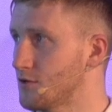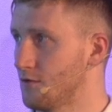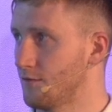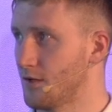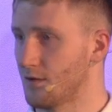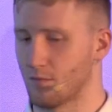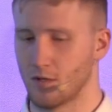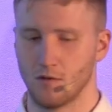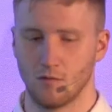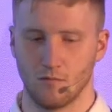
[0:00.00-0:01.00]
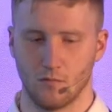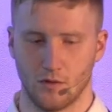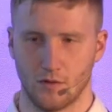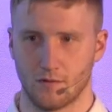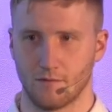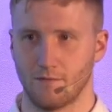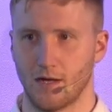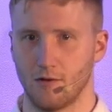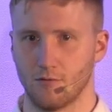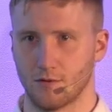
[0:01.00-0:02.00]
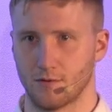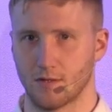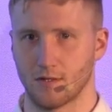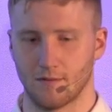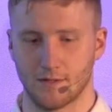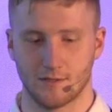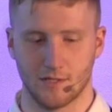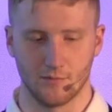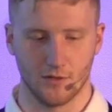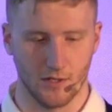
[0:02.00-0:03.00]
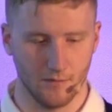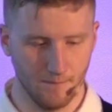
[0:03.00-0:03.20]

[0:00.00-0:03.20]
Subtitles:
of them, were valued at the same time.